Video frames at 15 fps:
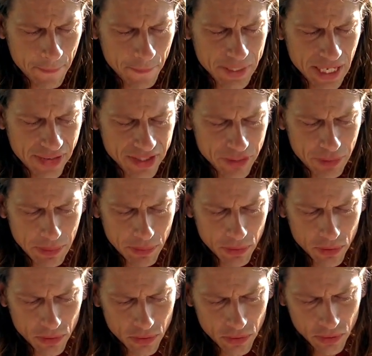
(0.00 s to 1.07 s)
These
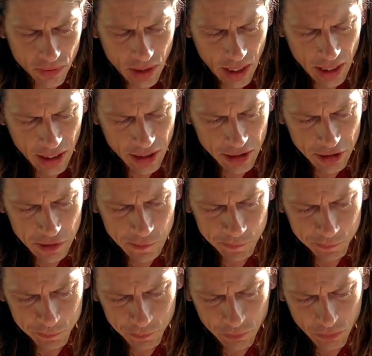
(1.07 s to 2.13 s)
people
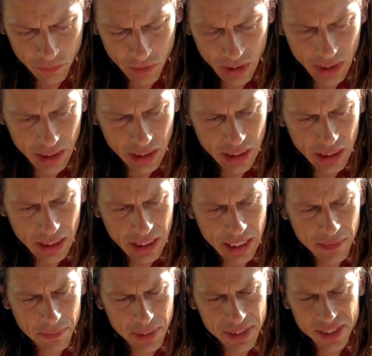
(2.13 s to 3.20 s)

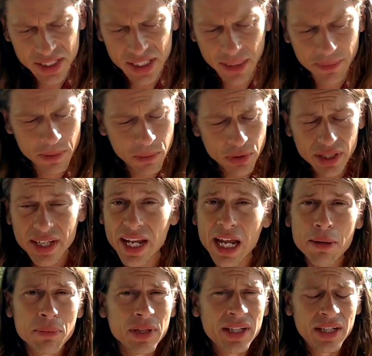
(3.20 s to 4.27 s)
can be susceptible to
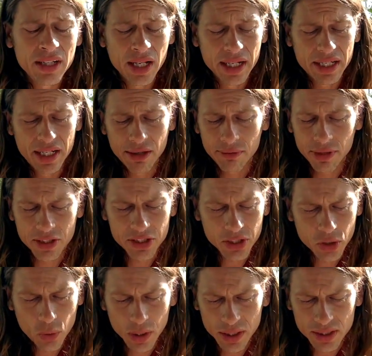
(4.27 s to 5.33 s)
gambling, like
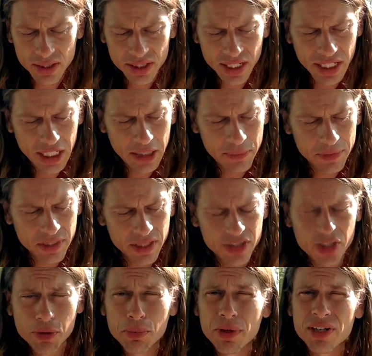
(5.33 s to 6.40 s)
get-rich-quick schemes, because
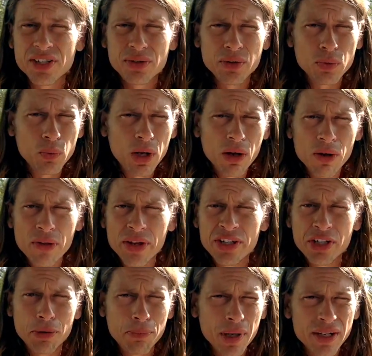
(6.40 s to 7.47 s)
Jupiter has it with wealth and
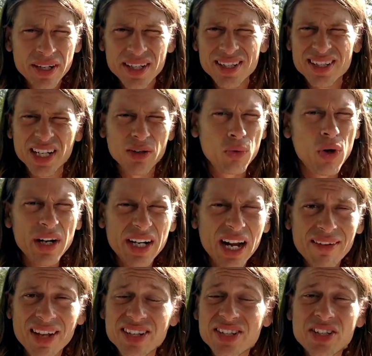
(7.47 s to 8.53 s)
your abundance, like wanting to
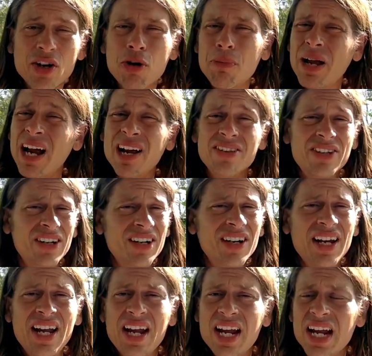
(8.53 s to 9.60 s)
have that so bad.
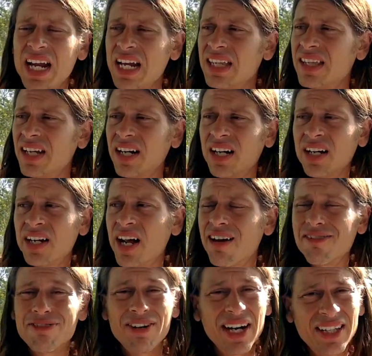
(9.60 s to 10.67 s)
They're not
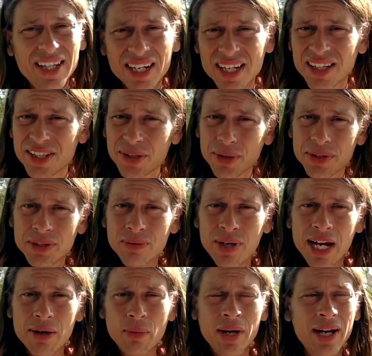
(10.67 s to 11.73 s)
afraid they can do it the
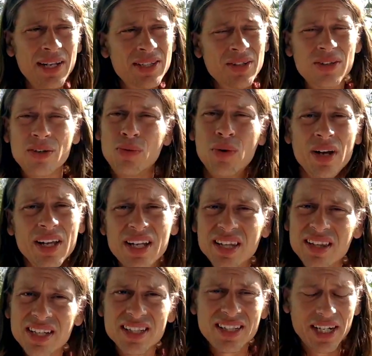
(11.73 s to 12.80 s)
right way, so they'll want to
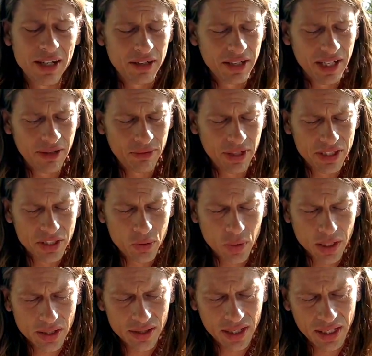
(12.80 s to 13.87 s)
get these
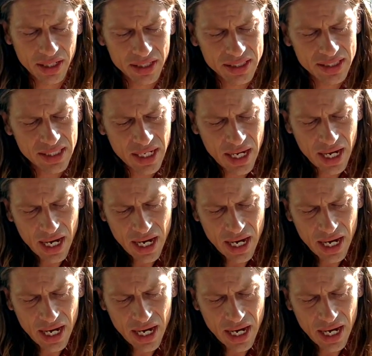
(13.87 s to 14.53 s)
get-rich-quick things.